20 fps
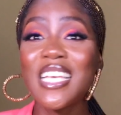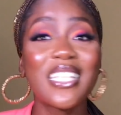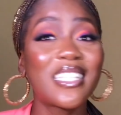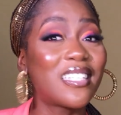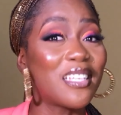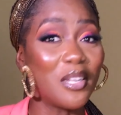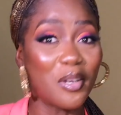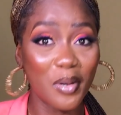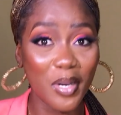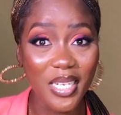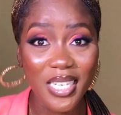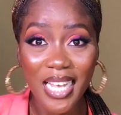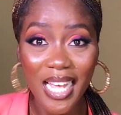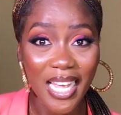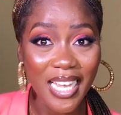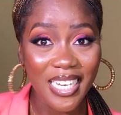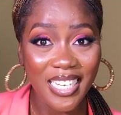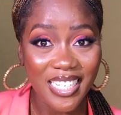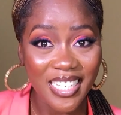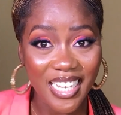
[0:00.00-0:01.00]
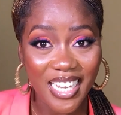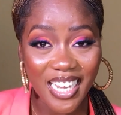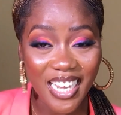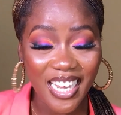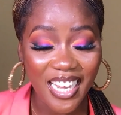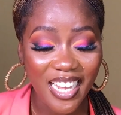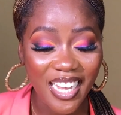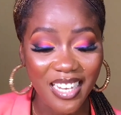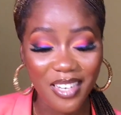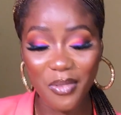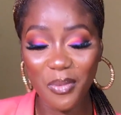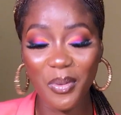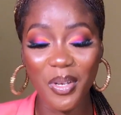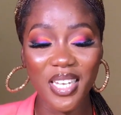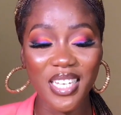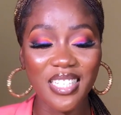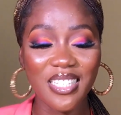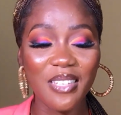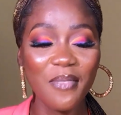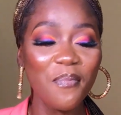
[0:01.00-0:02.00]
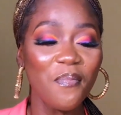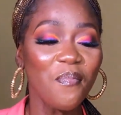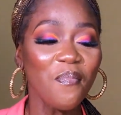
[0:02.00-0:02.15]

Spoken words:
it's a great idea anyways,